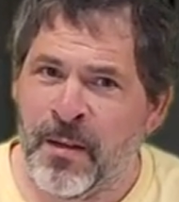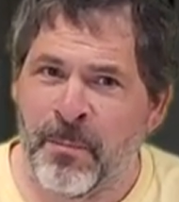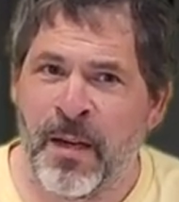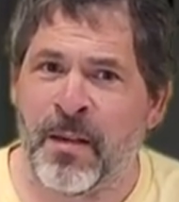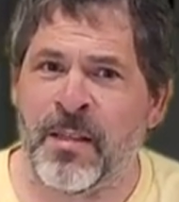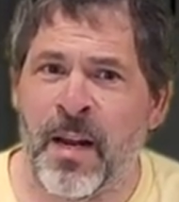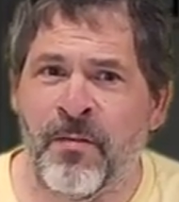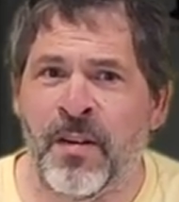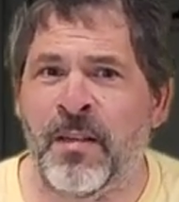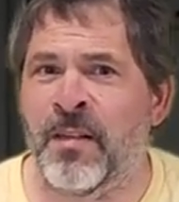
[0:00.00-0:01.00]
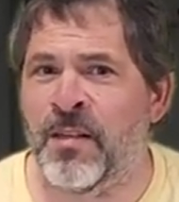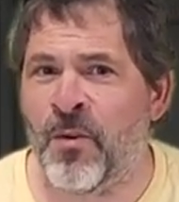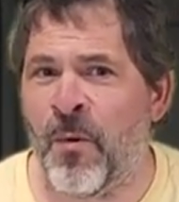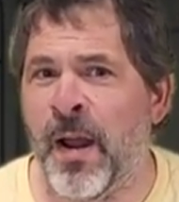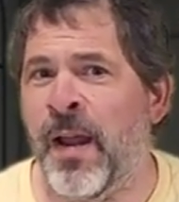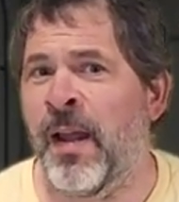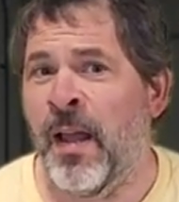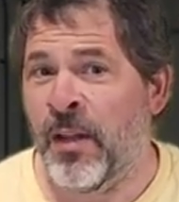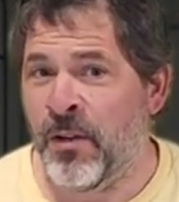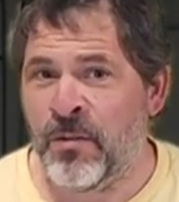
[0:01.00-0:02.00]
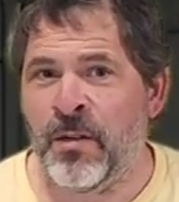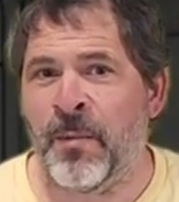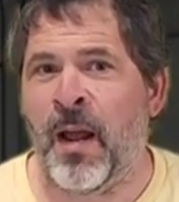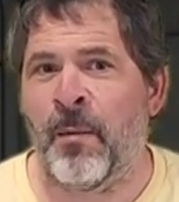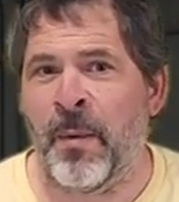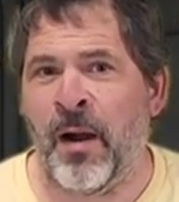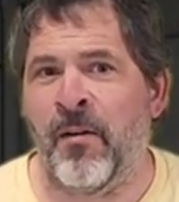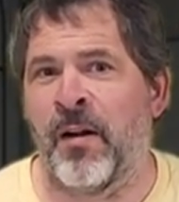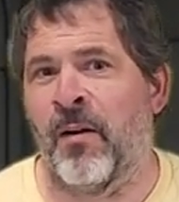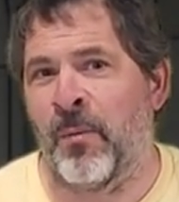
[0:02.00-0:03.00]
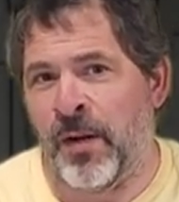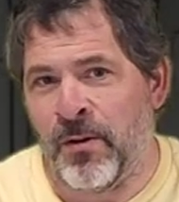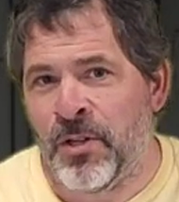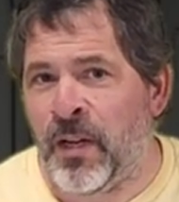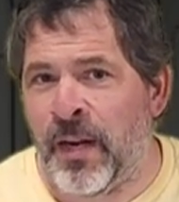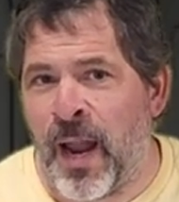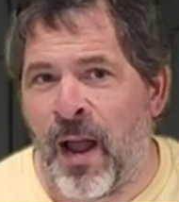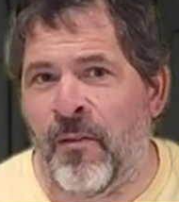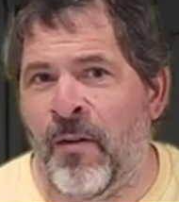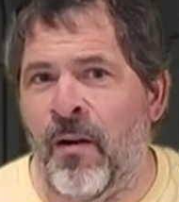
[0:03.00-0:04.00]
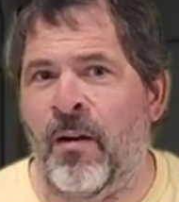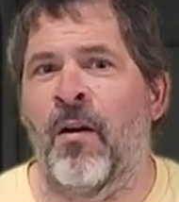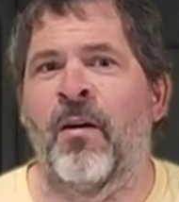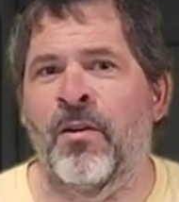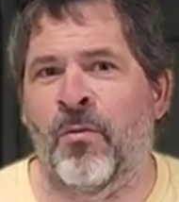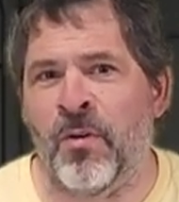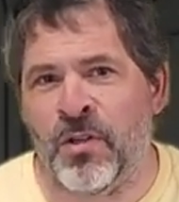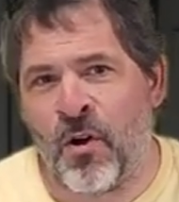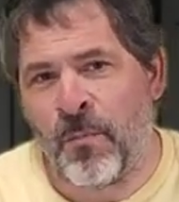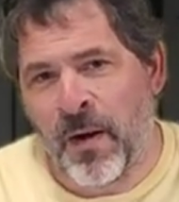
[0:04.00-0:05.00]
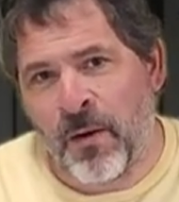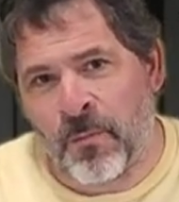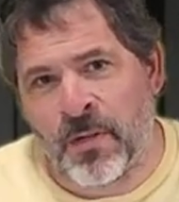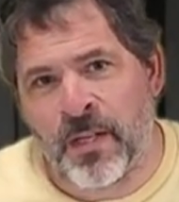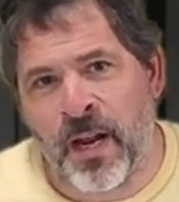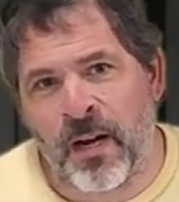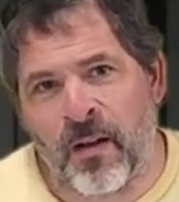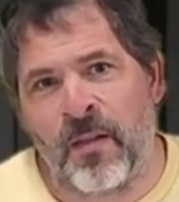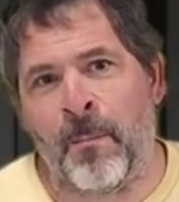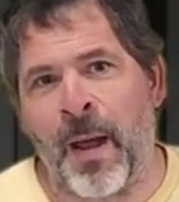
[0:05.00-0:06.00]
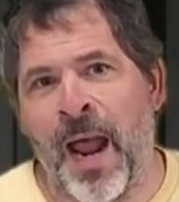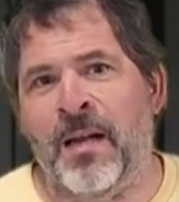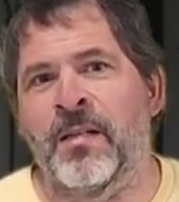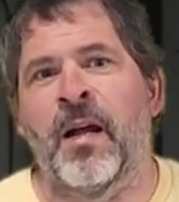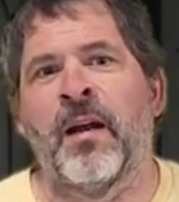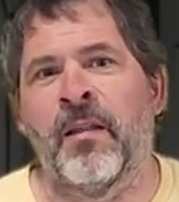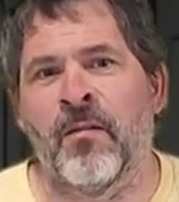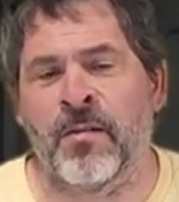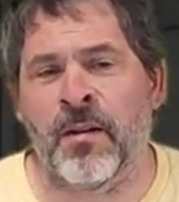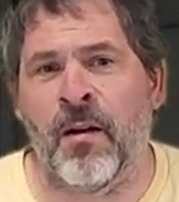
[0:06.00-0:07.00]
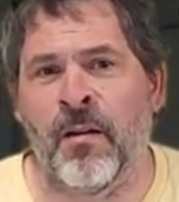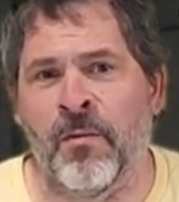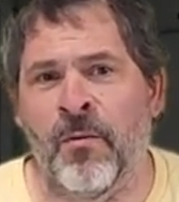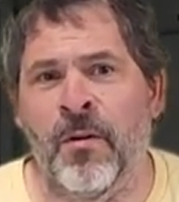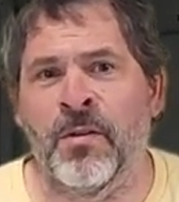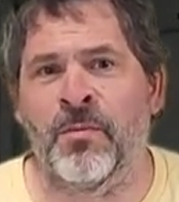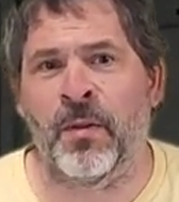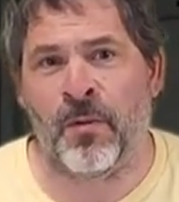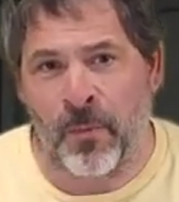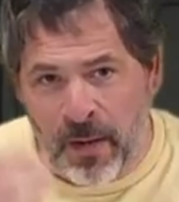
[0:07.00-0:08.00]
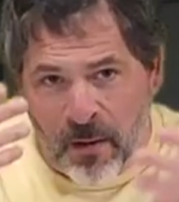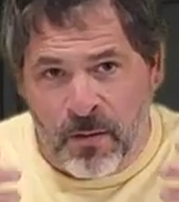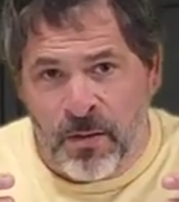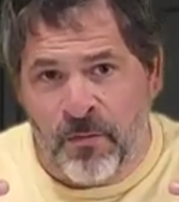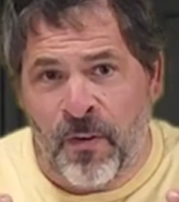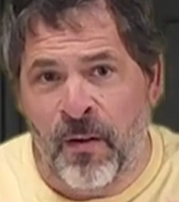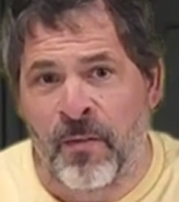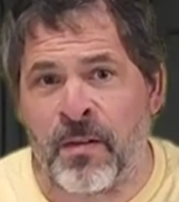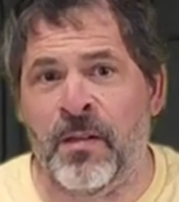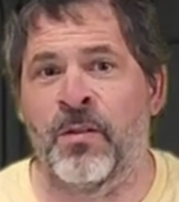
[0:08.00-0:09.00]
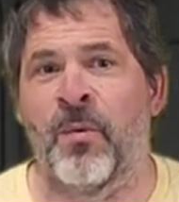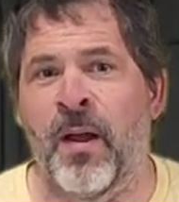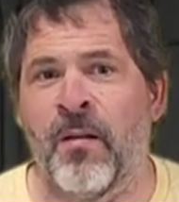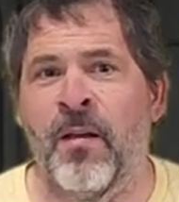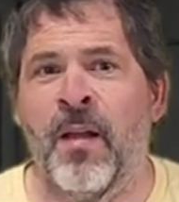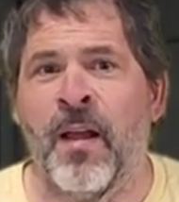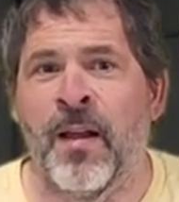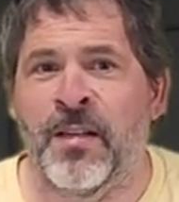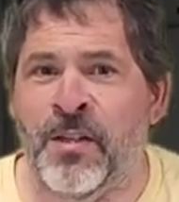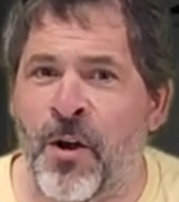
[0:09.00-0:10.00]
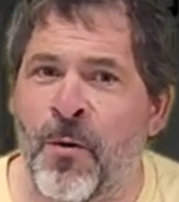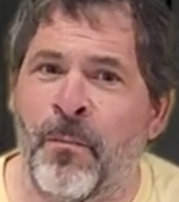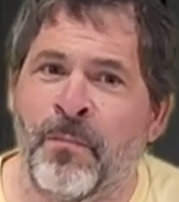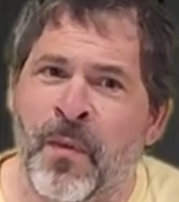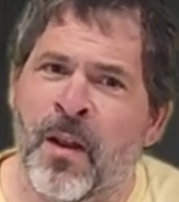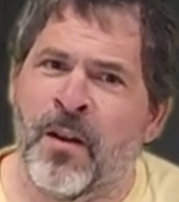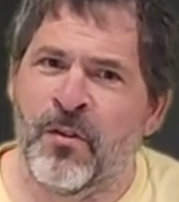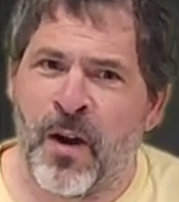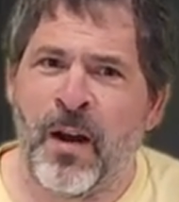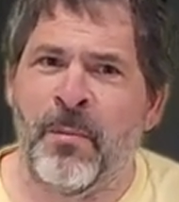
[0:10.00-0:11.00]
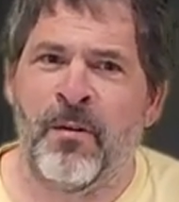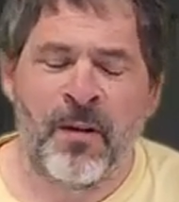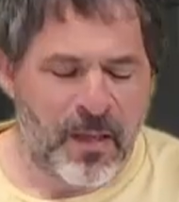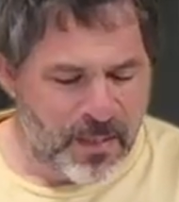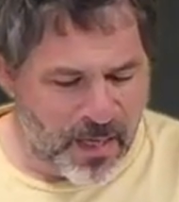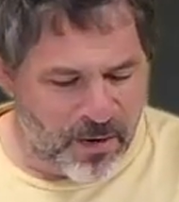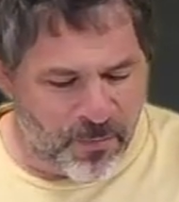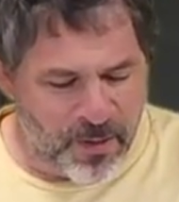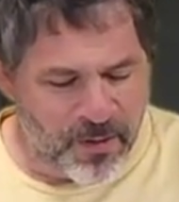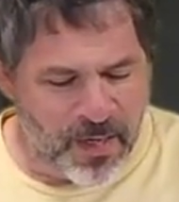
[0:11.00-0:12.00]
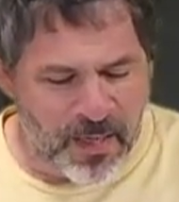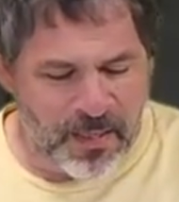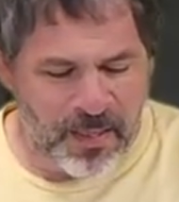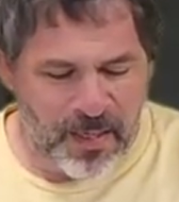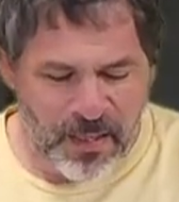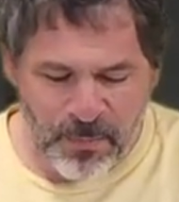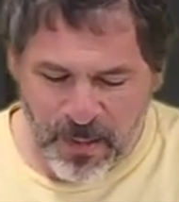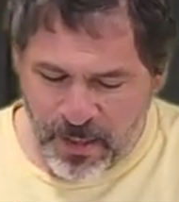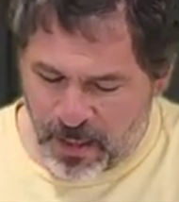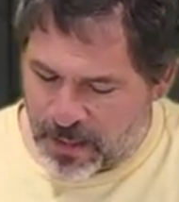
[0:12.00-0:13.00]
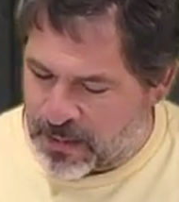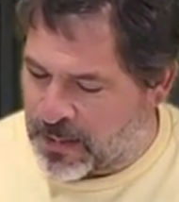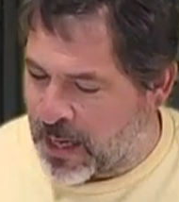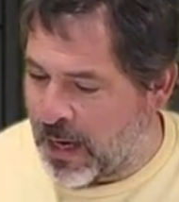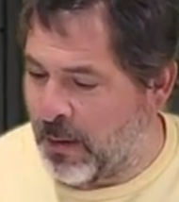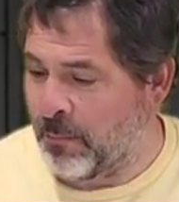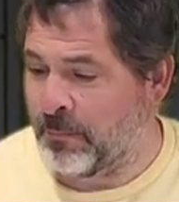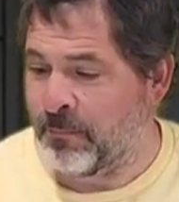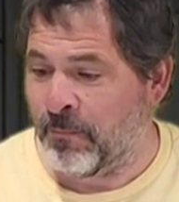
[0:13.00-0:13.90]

be a safe distance away, use some kind of barrier. We usually have our car doors open and we're standing on the back side of those car doors with the windows in front of us as well. So try to be really safe when you're testing these because um,